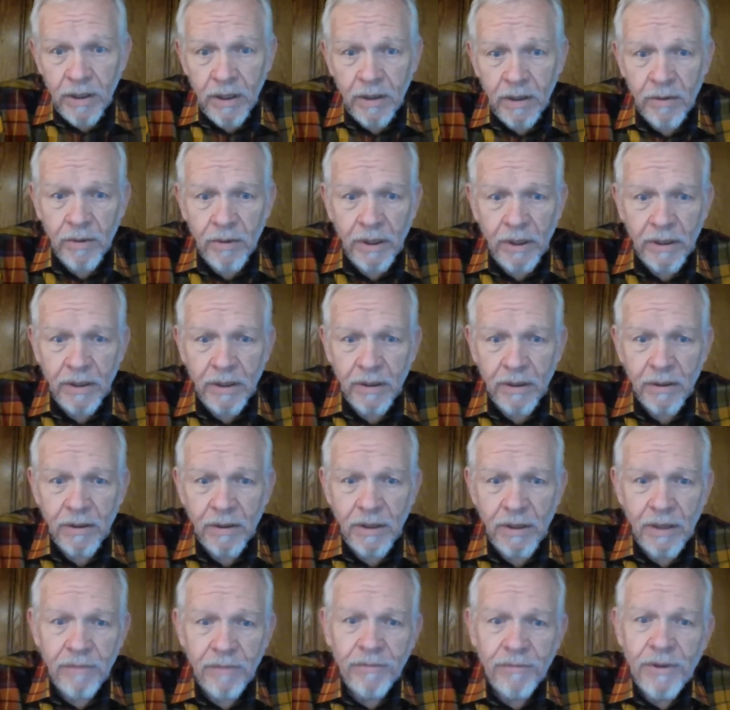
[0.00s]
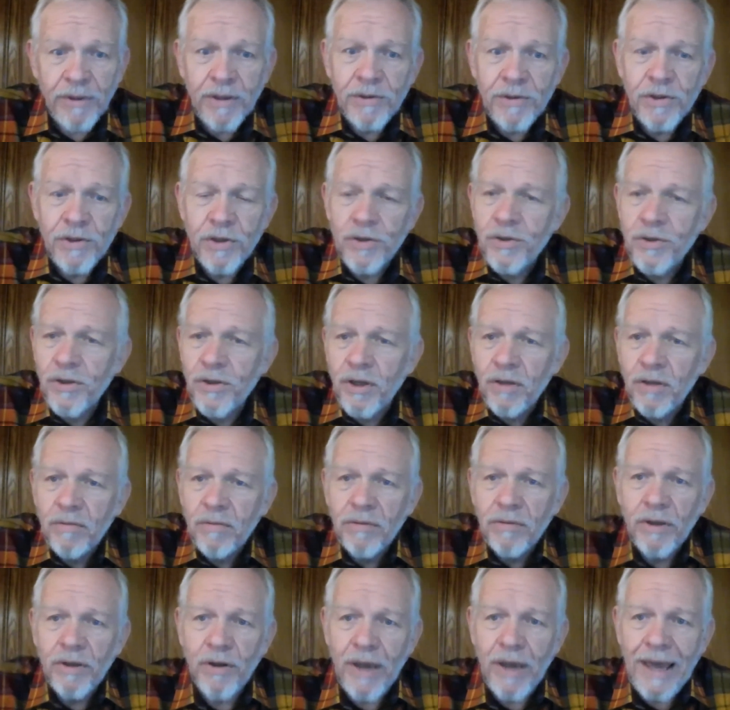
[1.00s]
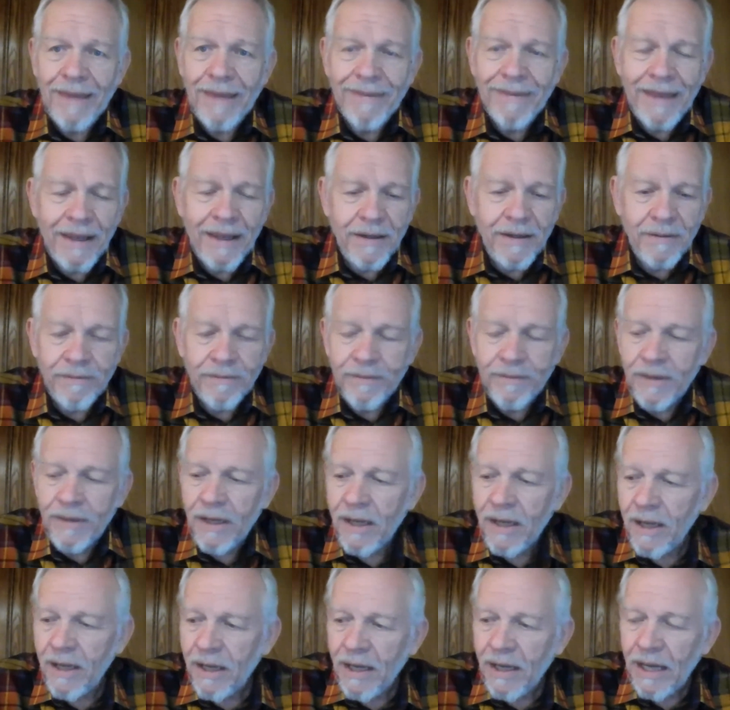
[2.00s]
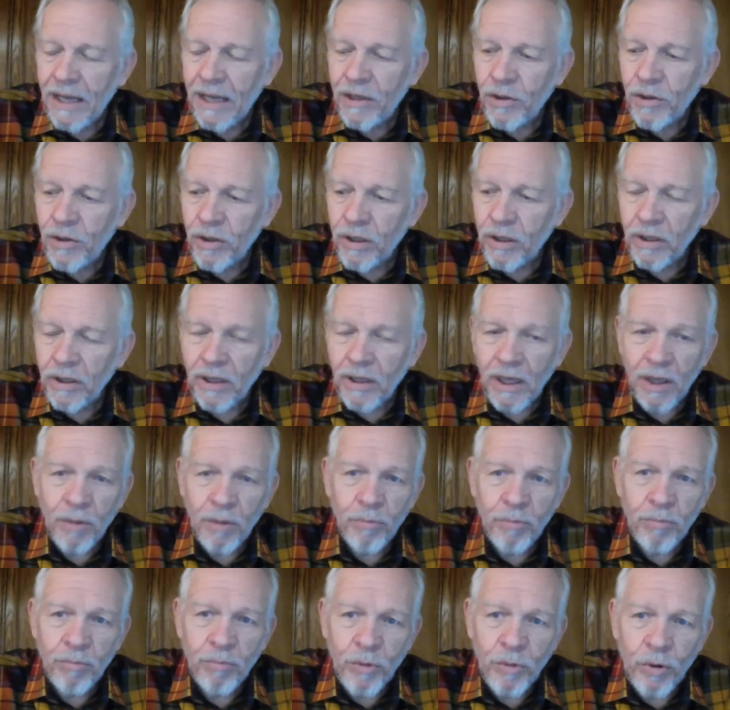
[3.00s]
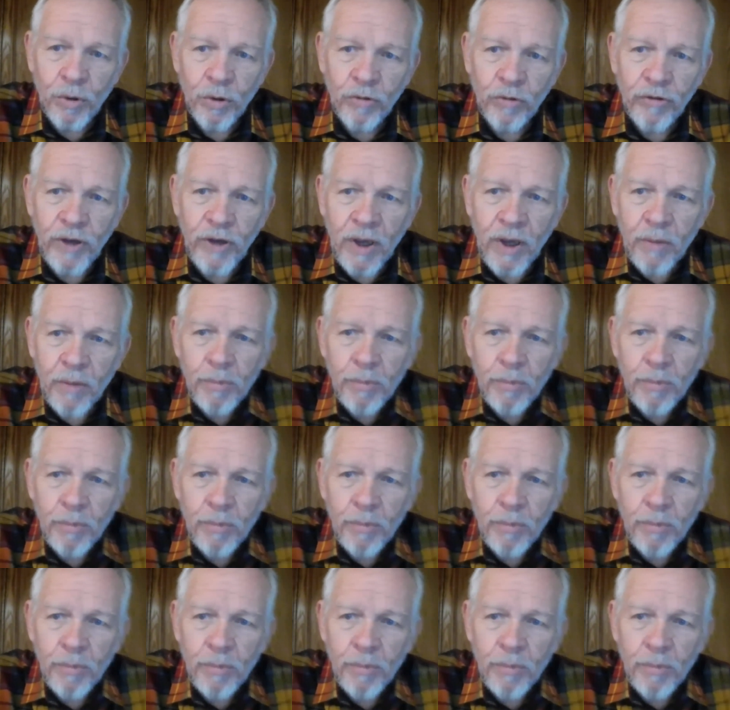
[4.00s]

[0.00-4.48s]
and and just you add that and you can kind of move.